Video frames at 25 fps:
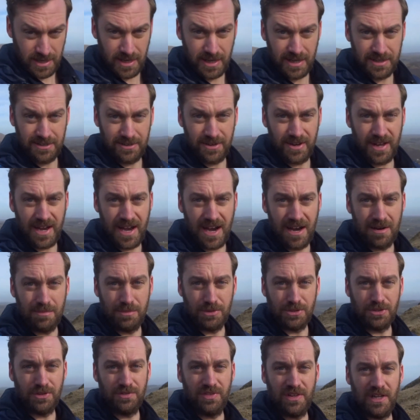I don't know how
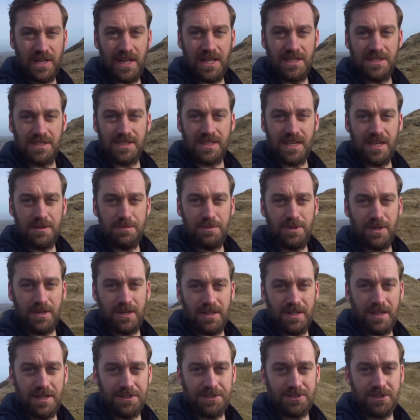much of the landscape you
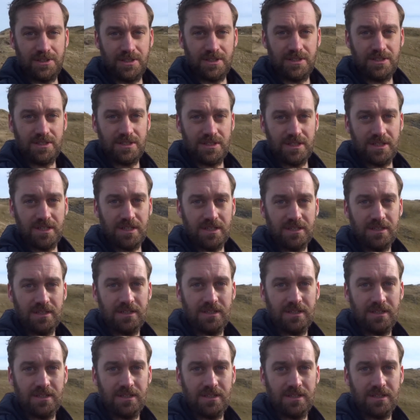can actually see.